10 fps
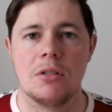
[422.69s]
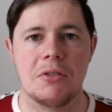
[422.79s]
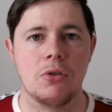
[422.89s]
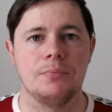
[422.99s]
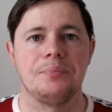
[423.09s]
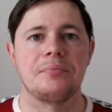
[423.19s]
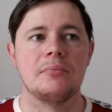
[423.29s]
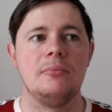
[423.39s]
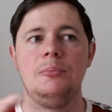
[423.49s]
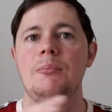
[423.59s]
they don't,
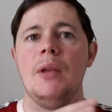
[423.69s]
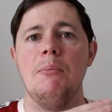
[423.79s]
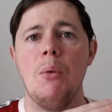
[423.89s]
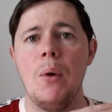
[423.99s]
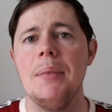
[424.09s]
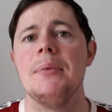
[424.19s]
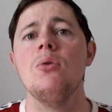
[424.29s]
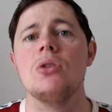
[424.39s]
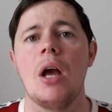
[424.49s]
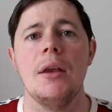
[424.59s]
but when
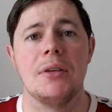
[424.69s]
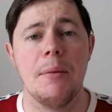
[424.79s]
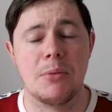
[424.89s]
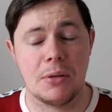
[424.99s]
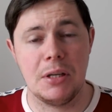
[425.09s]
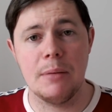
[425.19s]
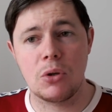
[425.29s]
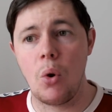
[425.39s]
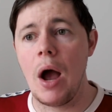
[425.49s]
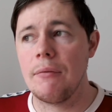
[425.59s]
those types of teams
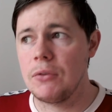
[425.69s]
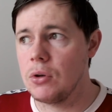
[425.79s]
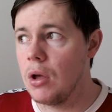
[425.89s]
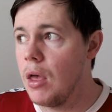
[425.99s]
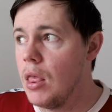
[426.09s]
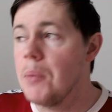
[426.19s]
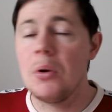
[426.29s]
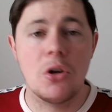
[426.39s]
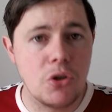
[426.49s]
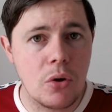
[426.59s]
go after the
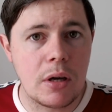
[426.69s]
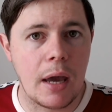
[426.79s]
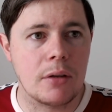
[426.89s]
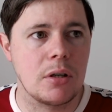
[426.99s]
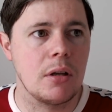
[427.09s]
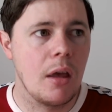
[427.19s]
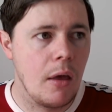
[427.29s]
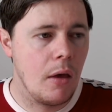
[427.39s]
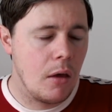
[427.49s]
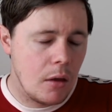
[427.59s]
players you're getting,
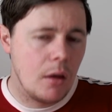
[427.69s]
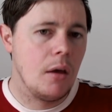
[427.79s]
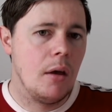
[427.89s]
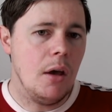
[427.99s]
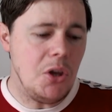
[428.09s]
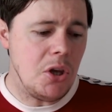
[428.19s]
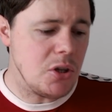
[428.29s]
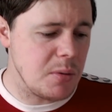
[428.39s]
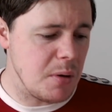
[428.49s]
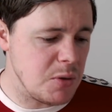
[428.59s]

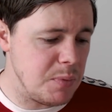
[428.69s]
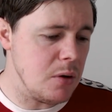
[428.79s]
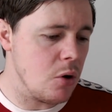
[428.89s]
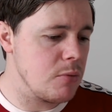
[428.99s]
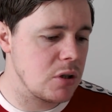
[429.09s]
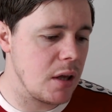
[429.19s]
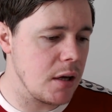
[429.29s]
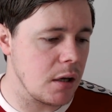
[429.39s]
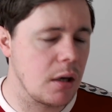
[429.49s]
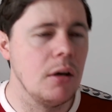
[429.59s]
it's been almost
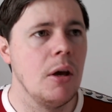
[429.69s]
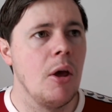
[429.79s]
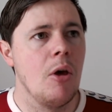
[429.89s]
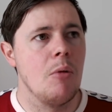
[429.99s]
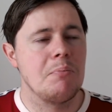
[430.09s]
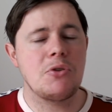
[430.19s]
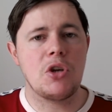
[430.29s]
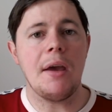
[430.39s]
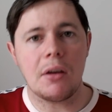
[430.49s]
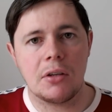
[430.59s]
like
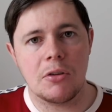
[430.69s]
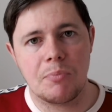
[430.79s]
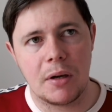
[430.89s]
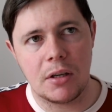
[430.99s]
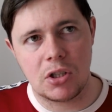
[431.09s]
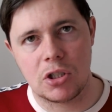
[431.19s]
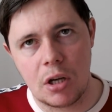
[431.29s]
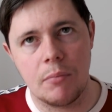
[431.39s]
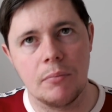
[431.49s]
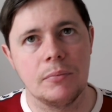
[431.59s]
projected by
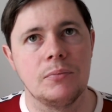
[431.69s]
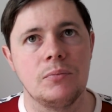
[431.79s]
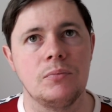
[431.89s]
some